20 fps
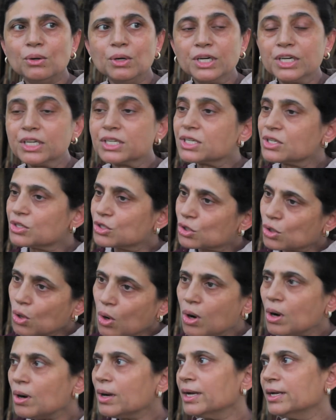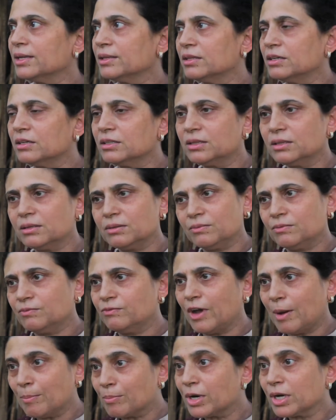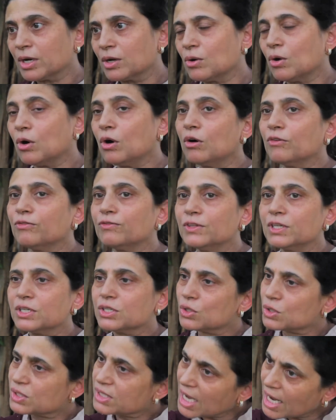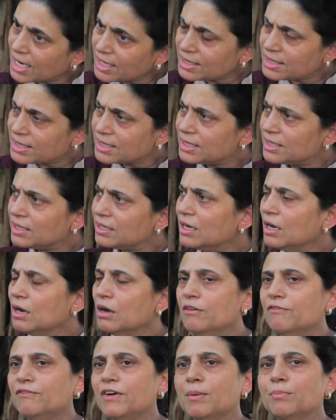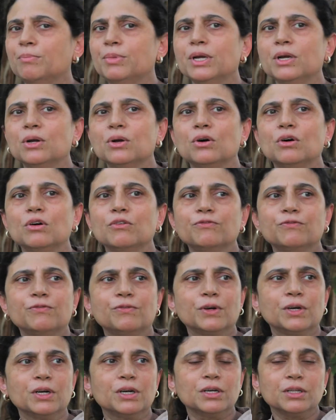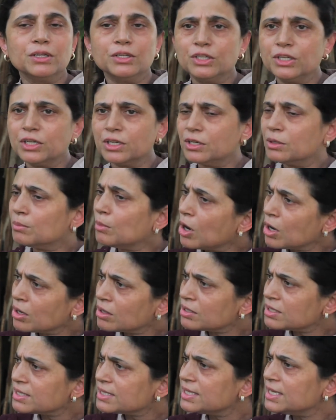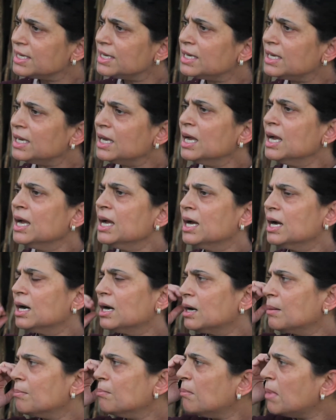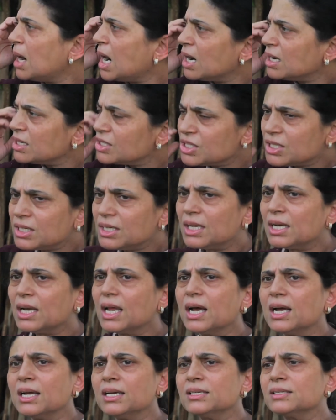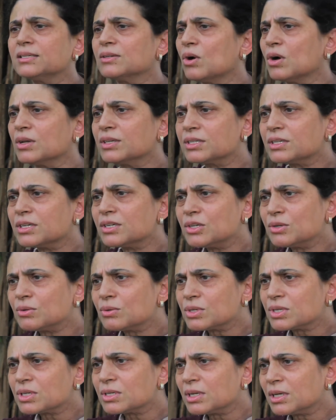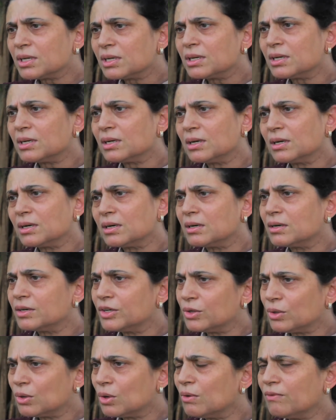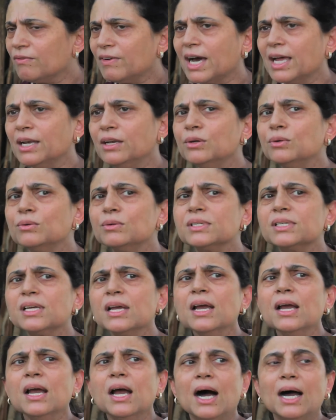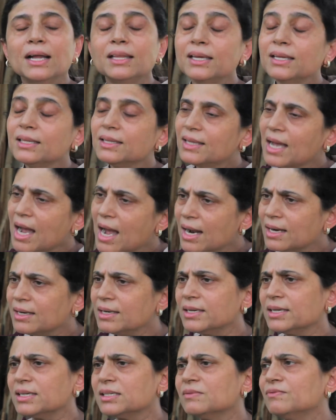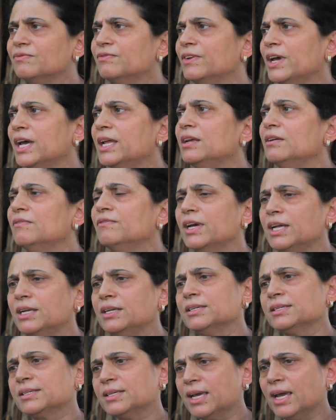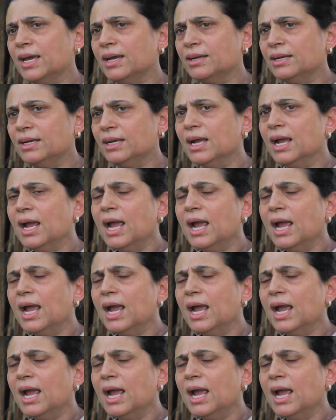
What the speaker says: destroy the fabric of the society, fabric of the democracy, marginalize constitutional, values. I think that is very, very scary.